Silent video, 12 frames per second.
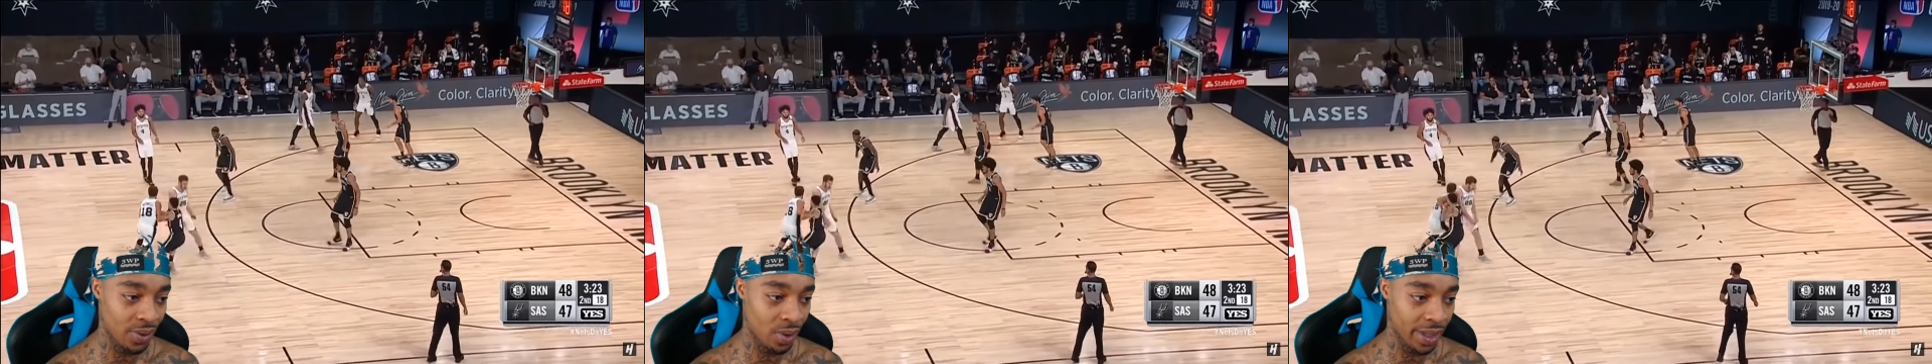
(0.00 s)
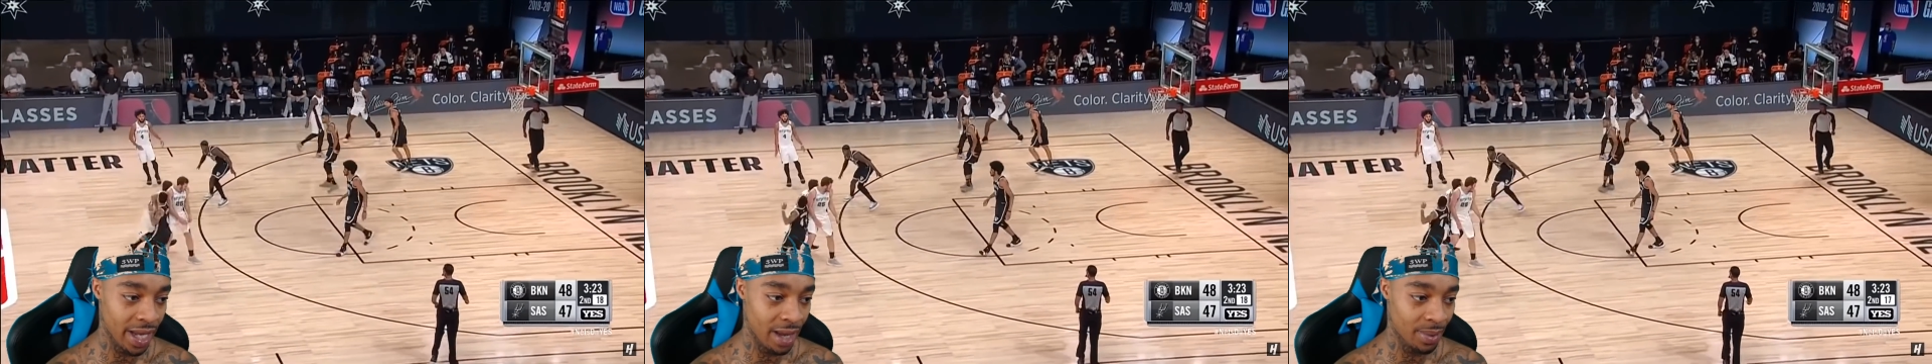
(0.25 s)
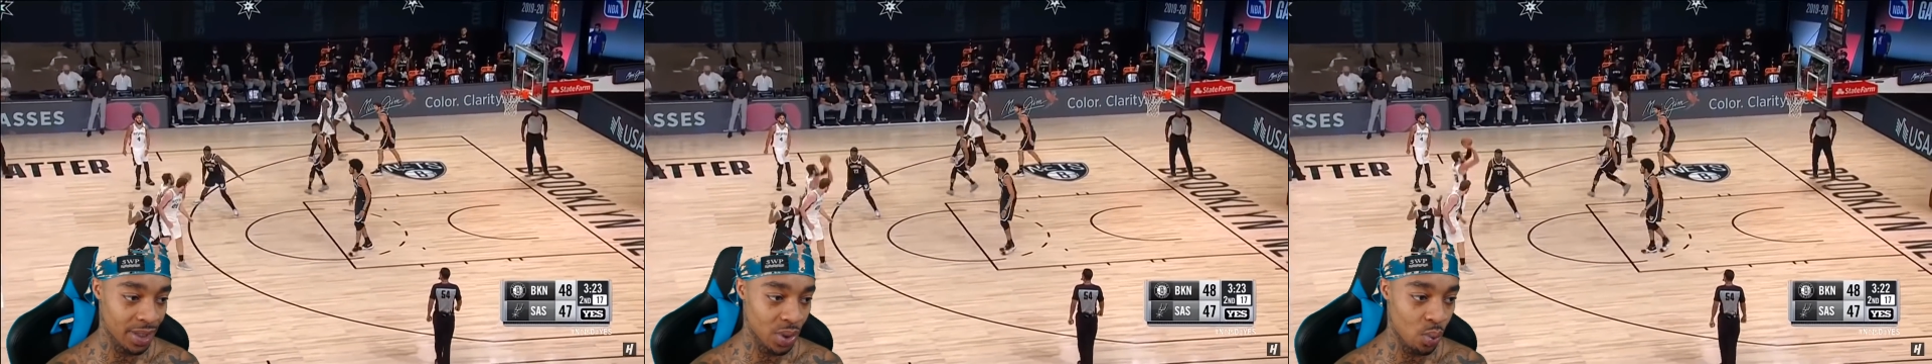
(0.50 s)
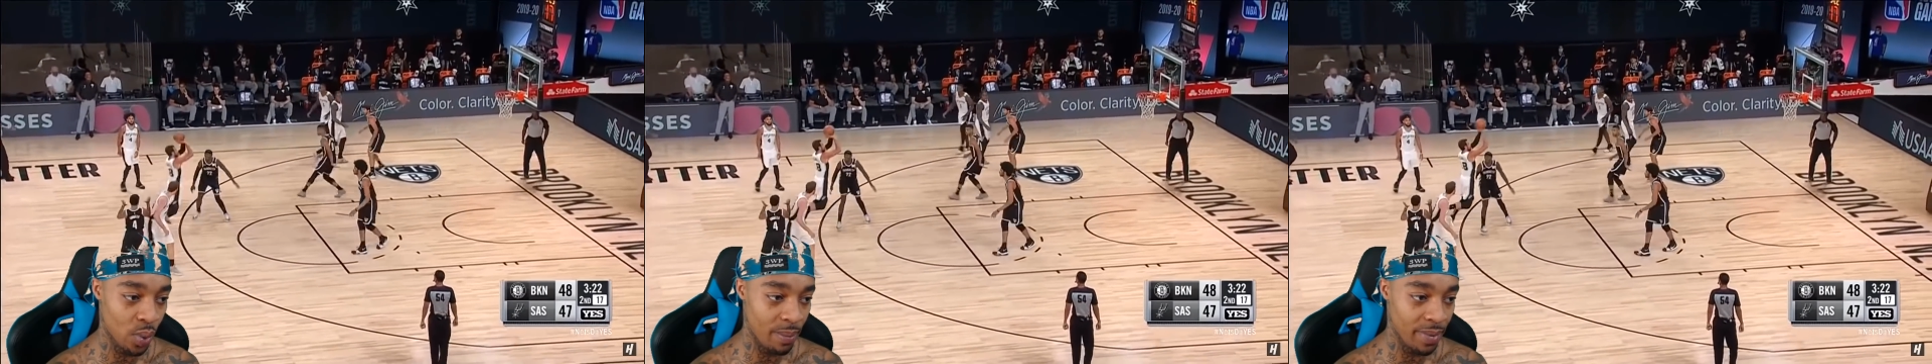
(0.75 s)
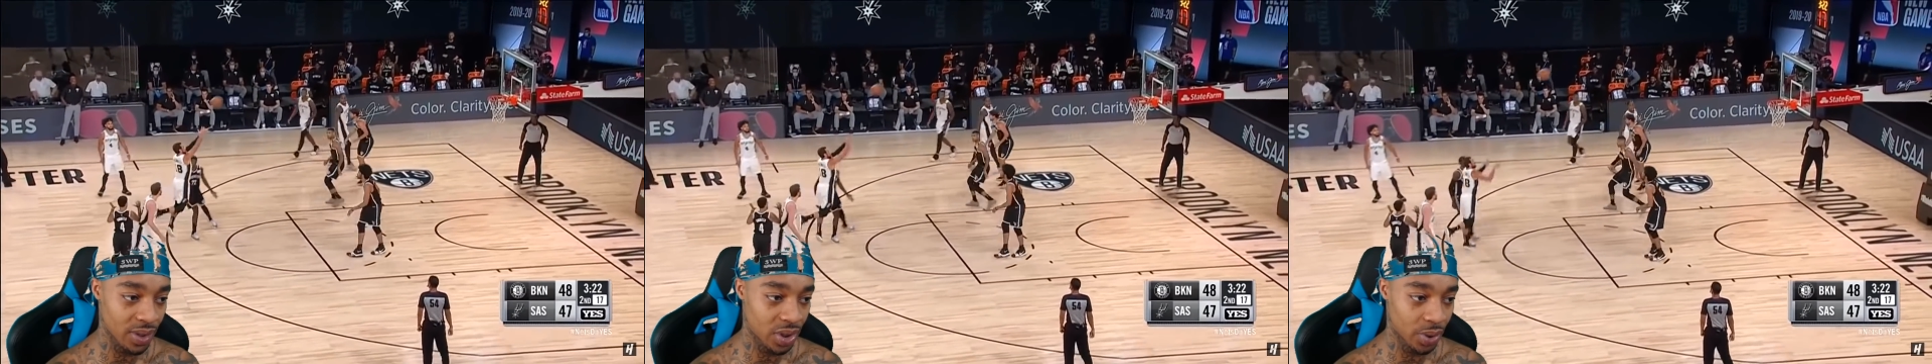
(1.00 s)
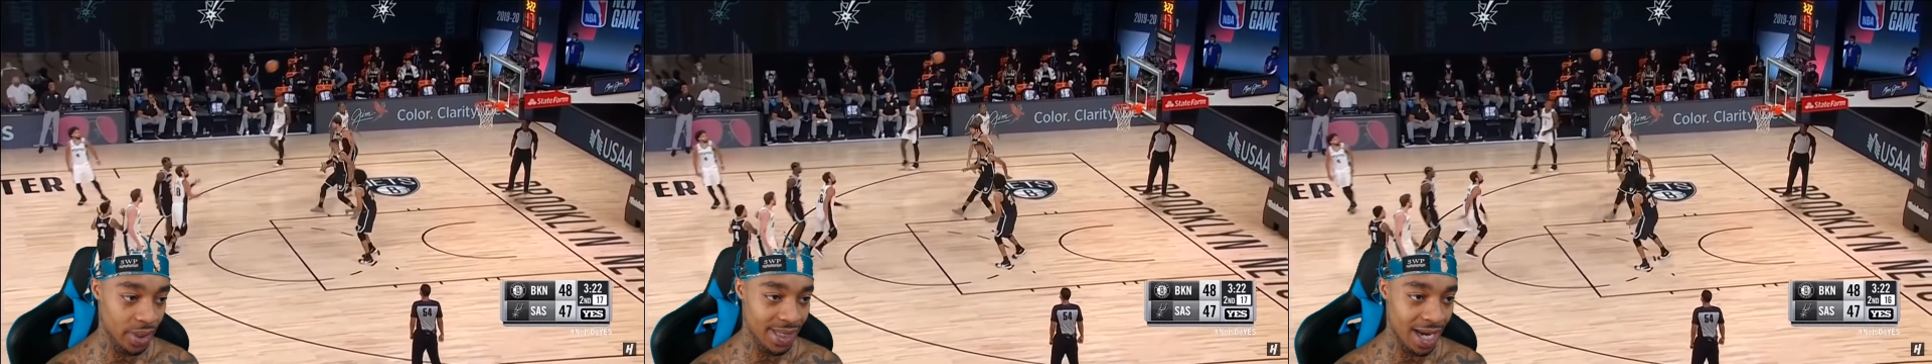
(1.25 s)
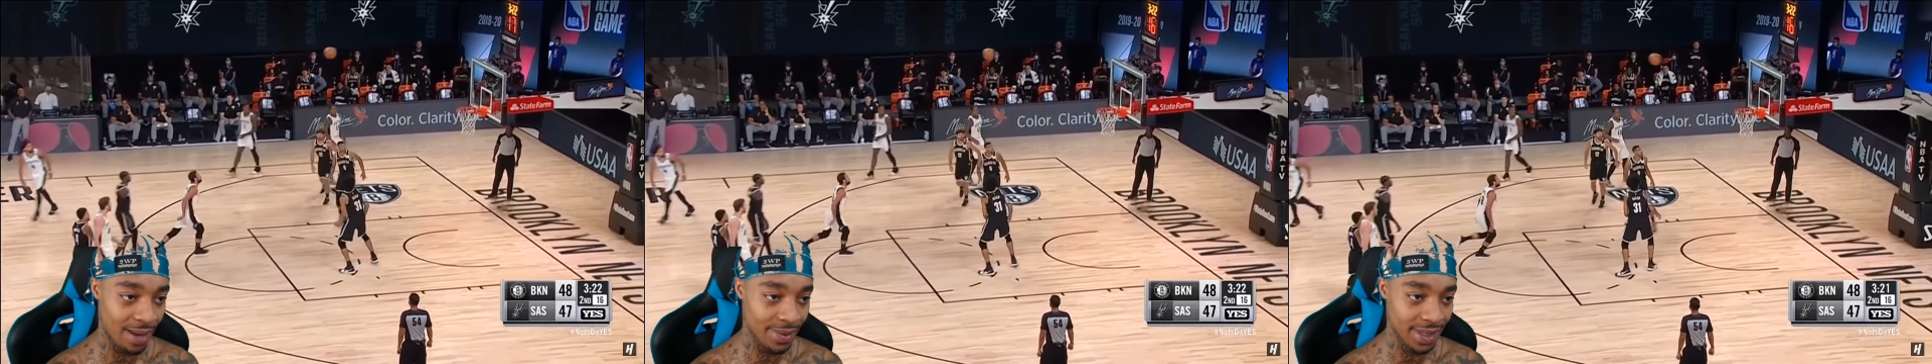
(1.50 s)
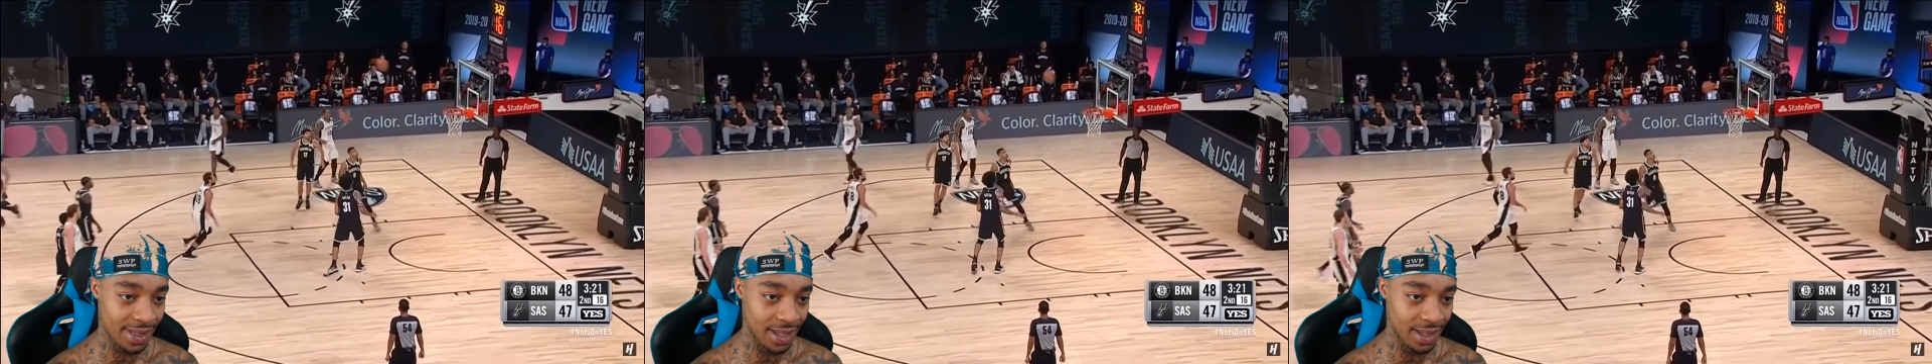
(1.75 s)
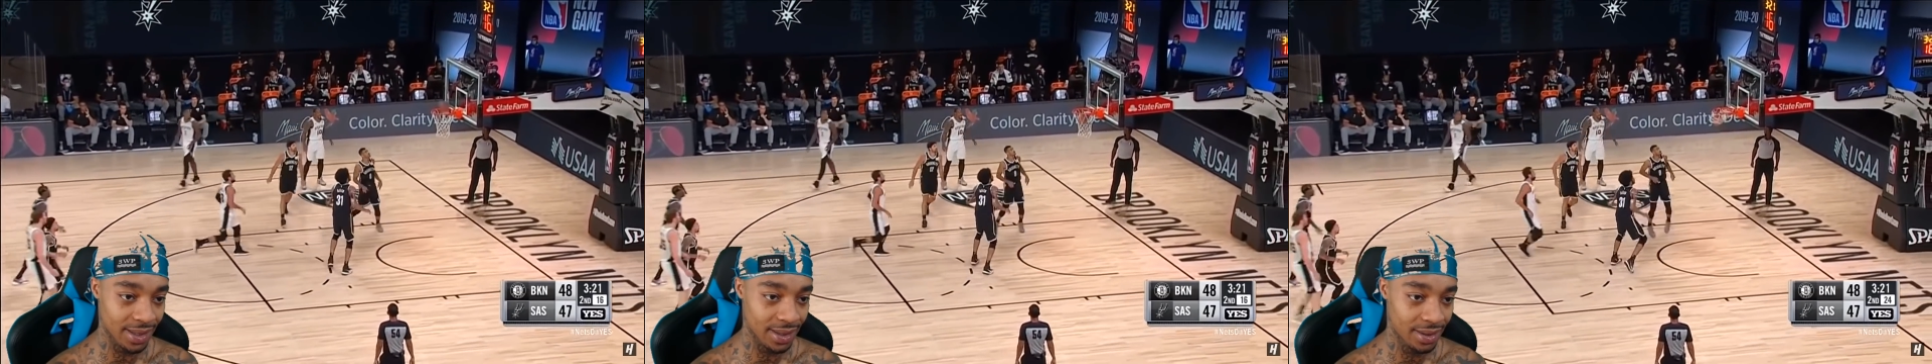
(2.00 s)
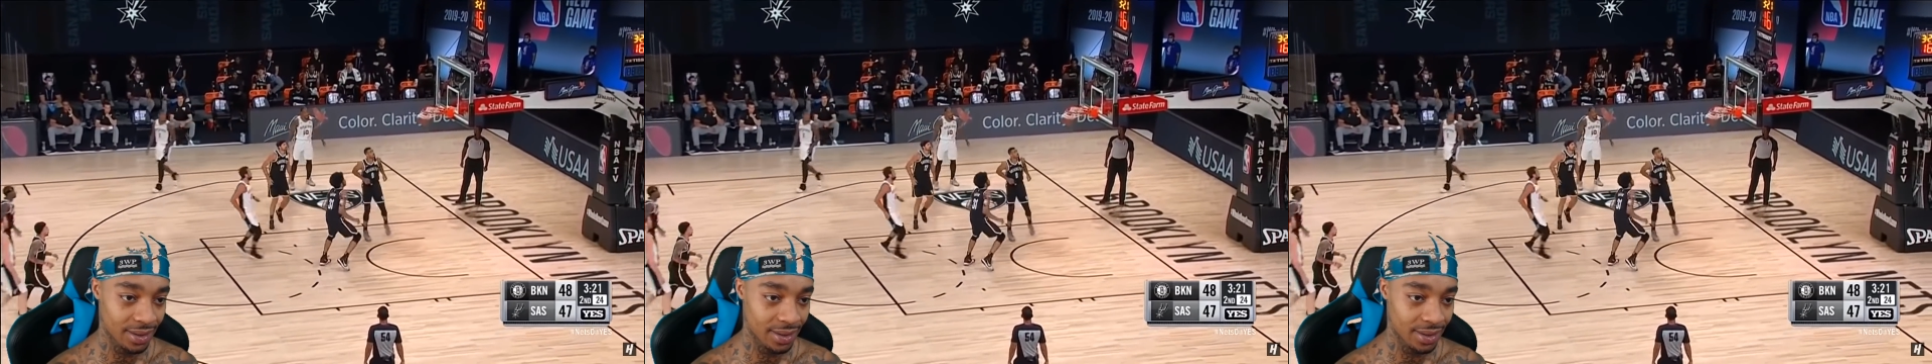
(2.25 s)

you only able to do windmills three times in a season.